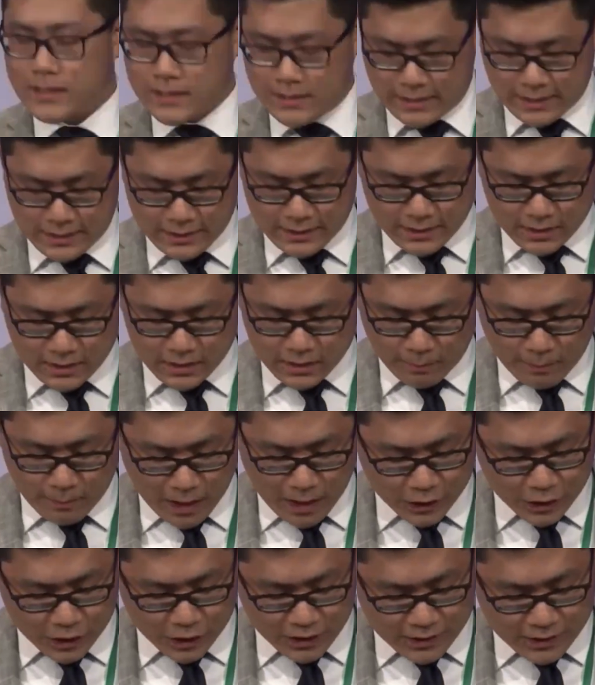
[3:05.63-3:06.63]
this
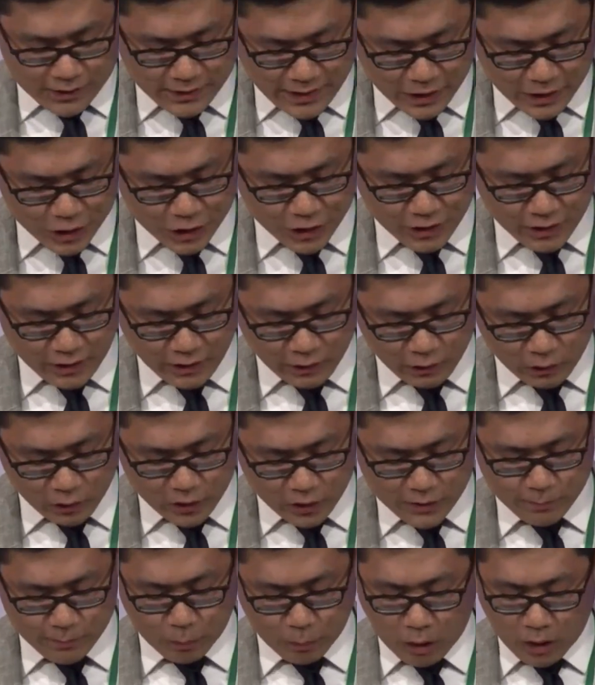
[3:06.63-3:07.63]
homogenization that
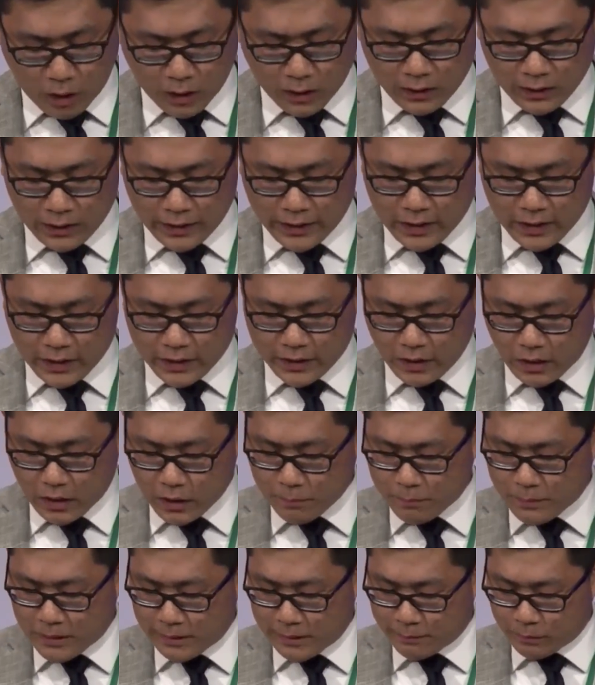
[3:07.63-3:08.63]
looks broadly at young
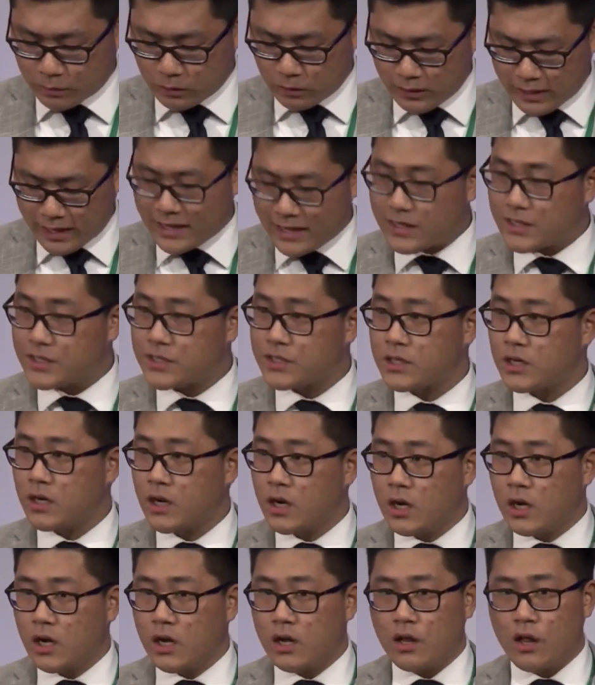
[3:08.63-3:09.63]
people as
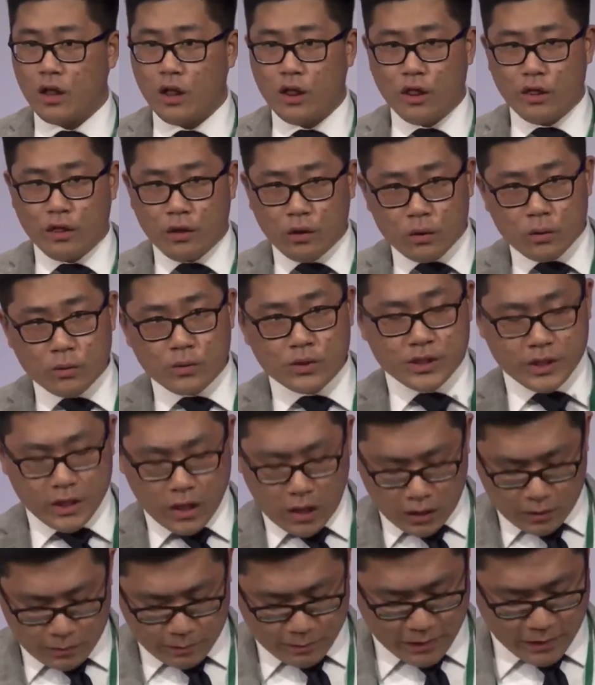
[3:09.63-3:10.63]
those
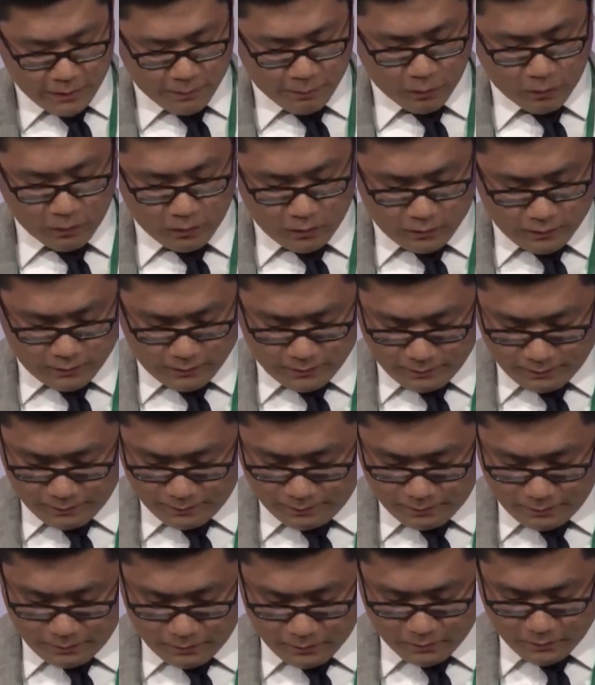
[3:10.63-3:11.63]
young people
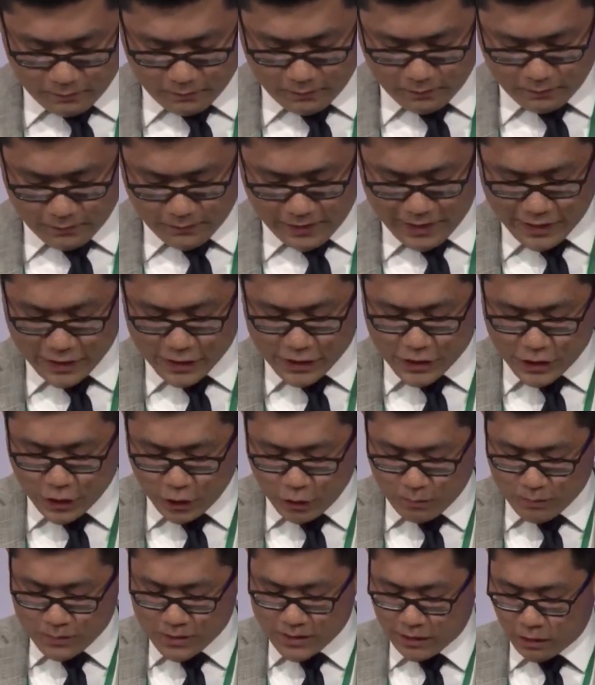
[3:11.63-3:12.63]
and
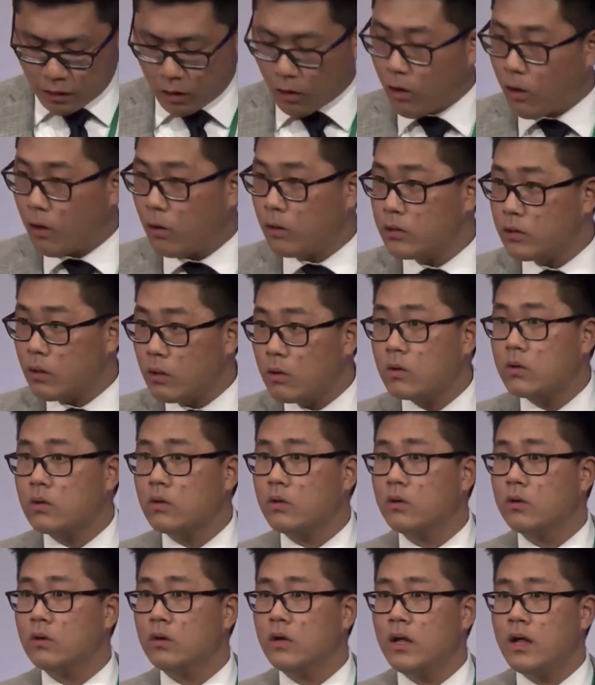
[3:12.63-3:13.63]
assumes that all
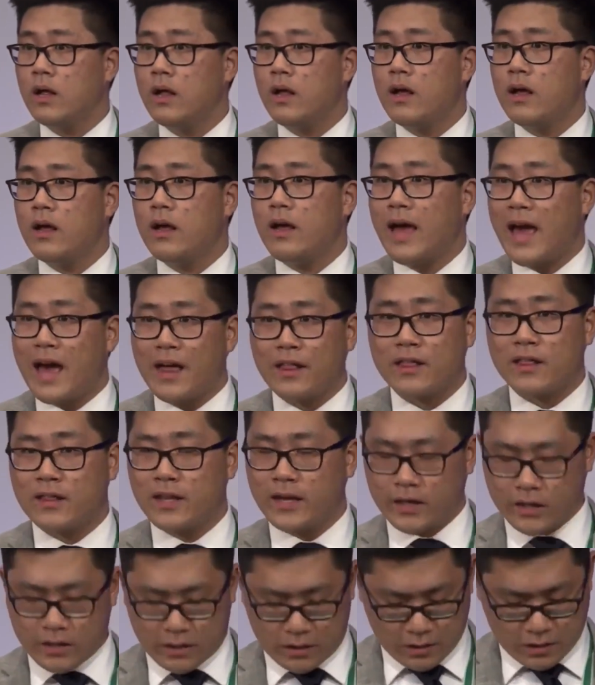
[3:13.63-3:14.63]
local,
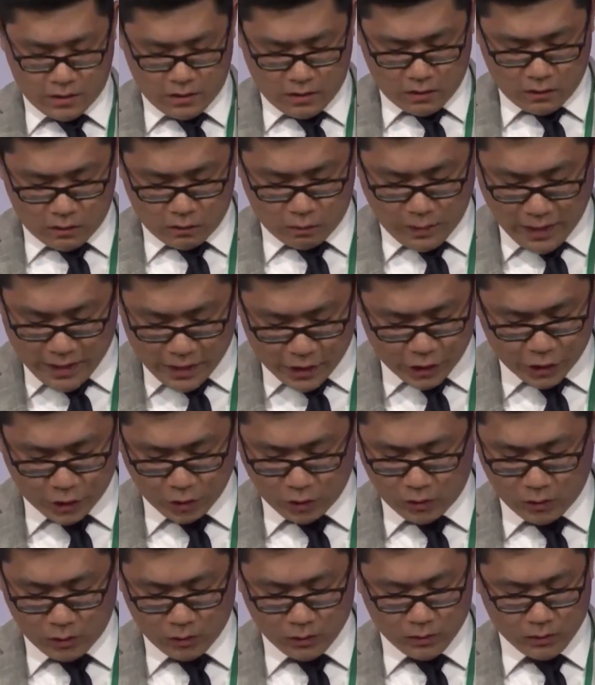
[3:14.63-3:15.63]
ethnic,
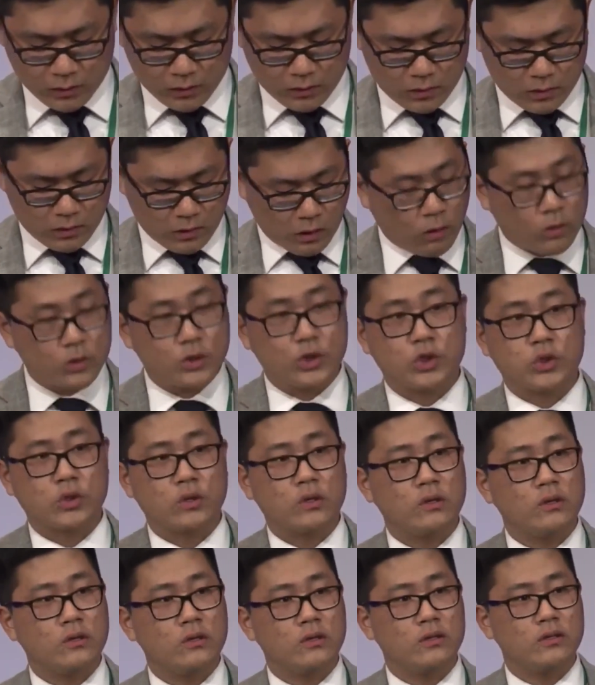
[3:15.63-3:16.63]
racial,
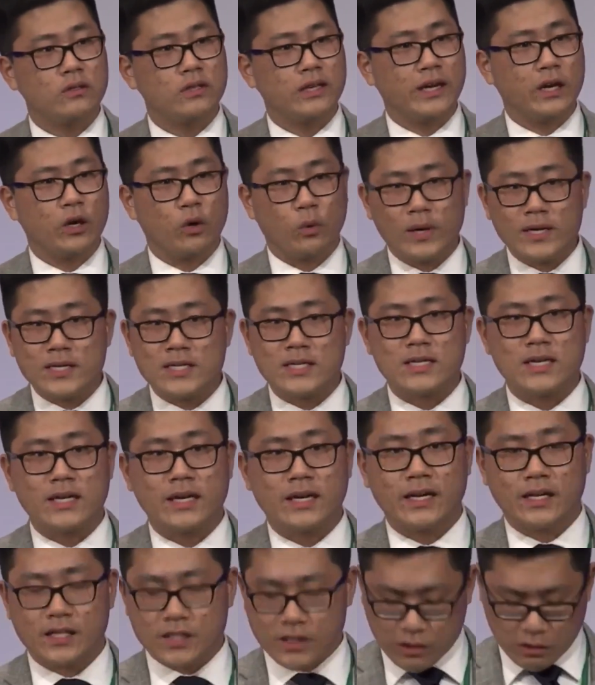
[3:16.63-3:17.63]
cultural,
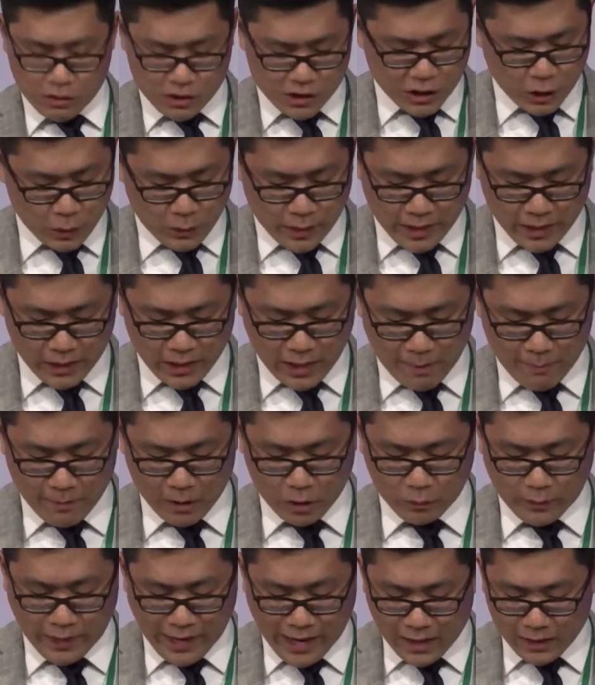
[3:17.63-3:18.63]
linguistic, and socioeconomic
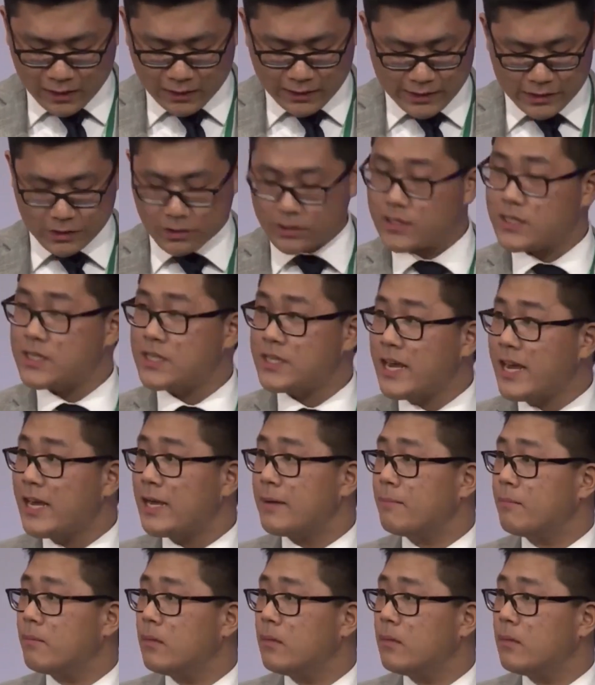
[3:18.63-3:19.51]
realities are the same,